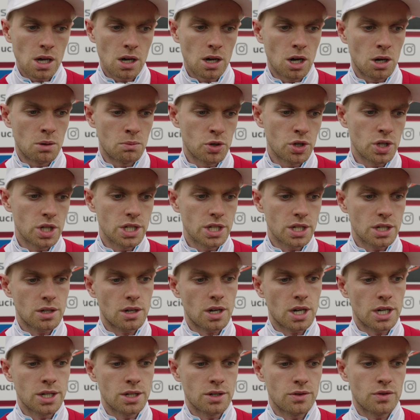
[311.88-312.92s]
I'm really
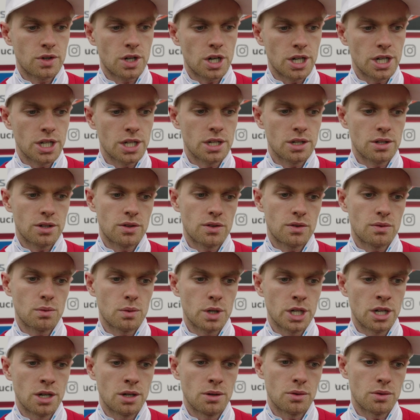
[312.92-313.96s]
kind of guy that
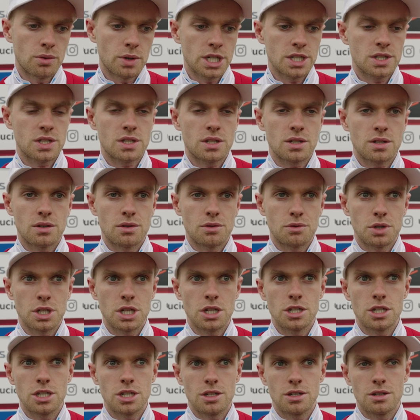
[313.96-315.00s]
when I rest
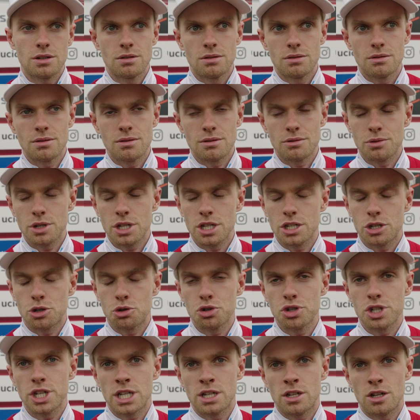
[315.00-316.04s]
really, really
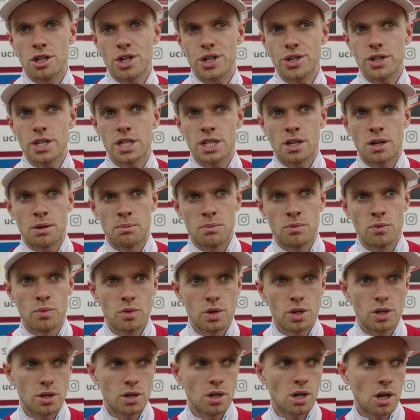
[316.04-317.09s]
good and a lot, and I'm
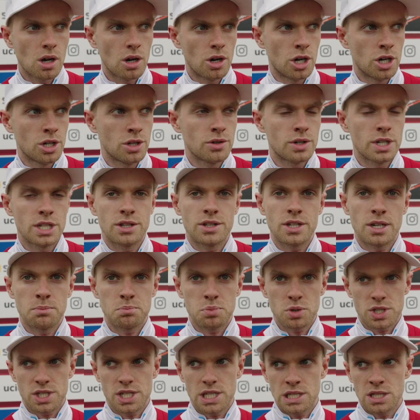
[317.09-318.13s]

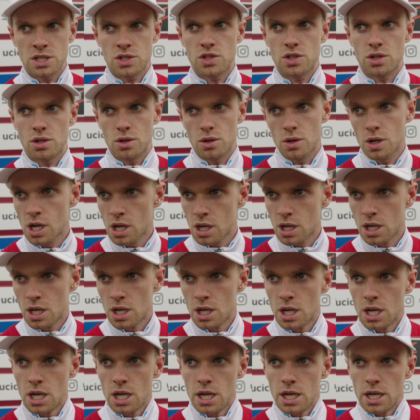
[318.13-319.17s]
110%. So
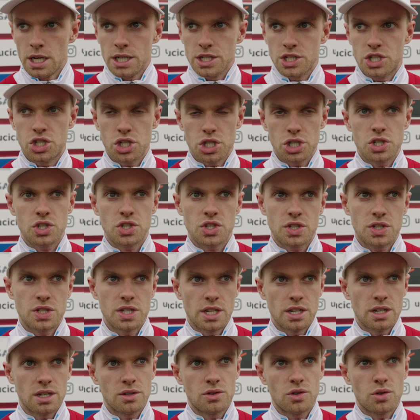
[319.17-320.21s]
it's just
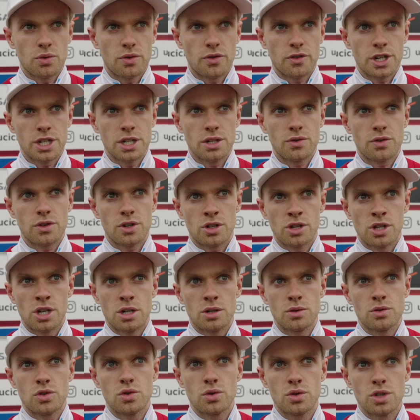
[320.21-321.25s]
yeah to Fayetteville
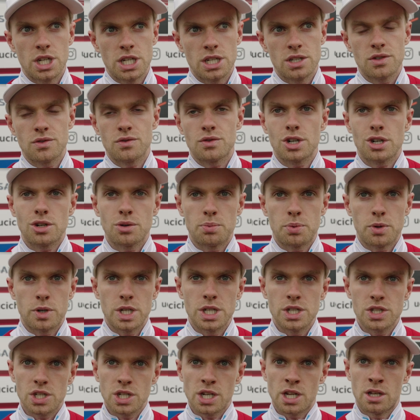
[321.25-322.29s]
now, two days of
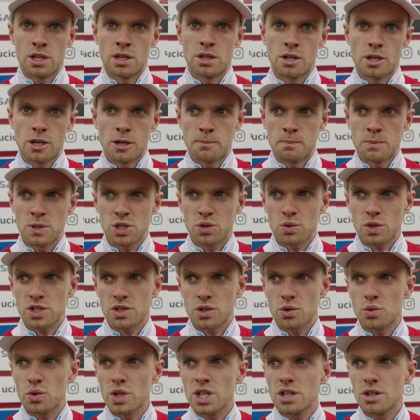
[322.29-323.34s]
recuperation, and um, it was
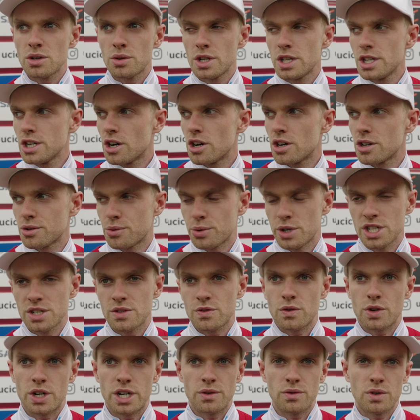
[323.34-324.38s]
a really, really hard race
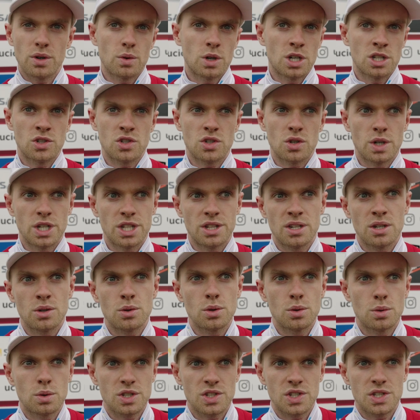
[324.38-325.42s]
for everyone. So I think
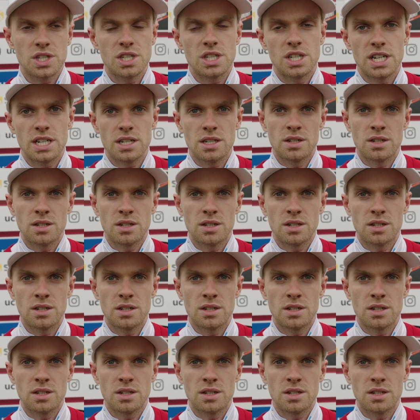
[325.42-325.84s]
we will see that